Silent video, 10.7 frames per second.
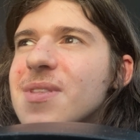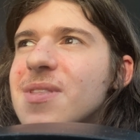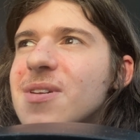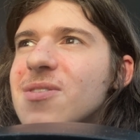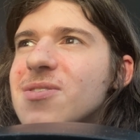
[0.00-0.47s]

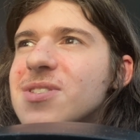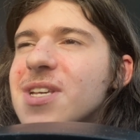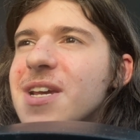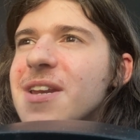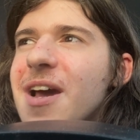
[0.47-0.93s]
there's
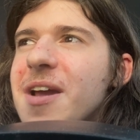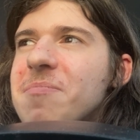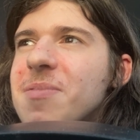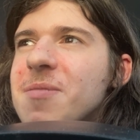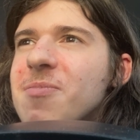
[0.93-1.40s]
like
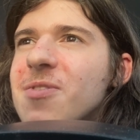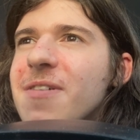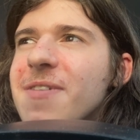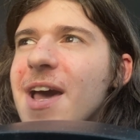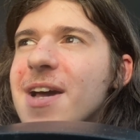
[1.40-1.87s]
9 people
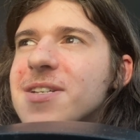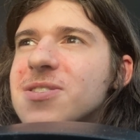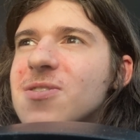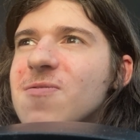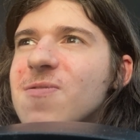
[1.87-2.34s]
I've
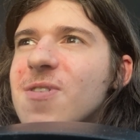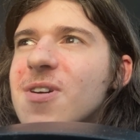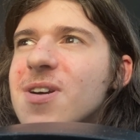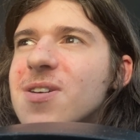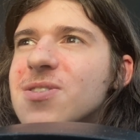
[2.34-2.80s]
cast so
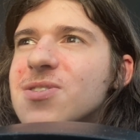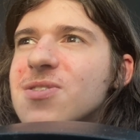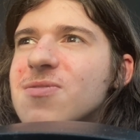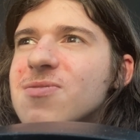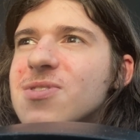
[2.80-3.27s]
far, so